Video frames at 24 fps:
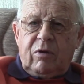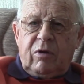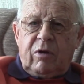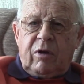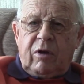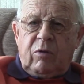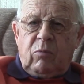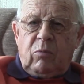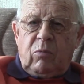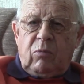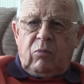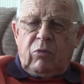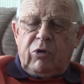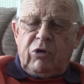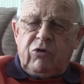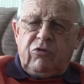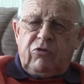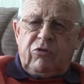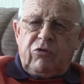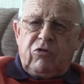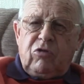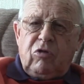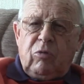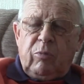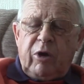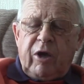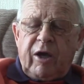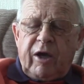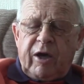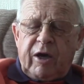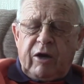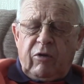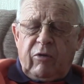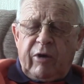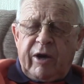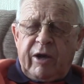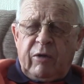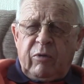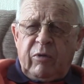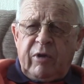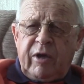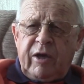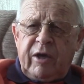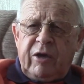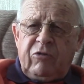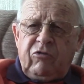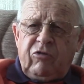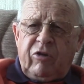And we used to come and hang around
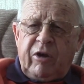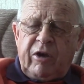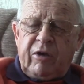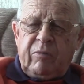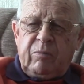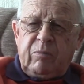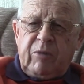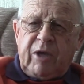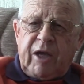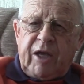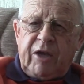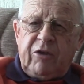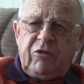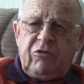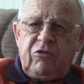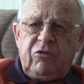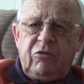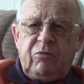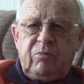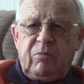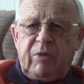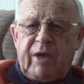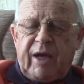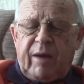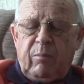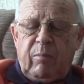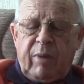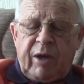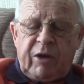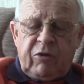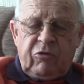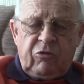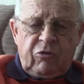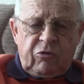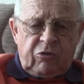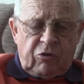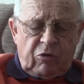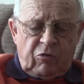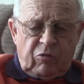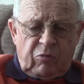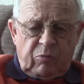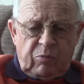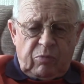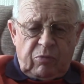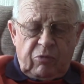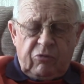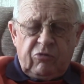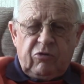there trying to catch cap badges off
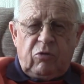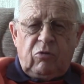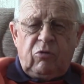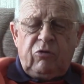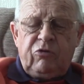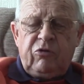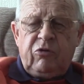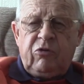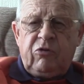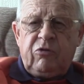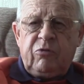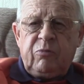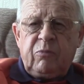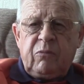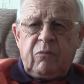the soldiers.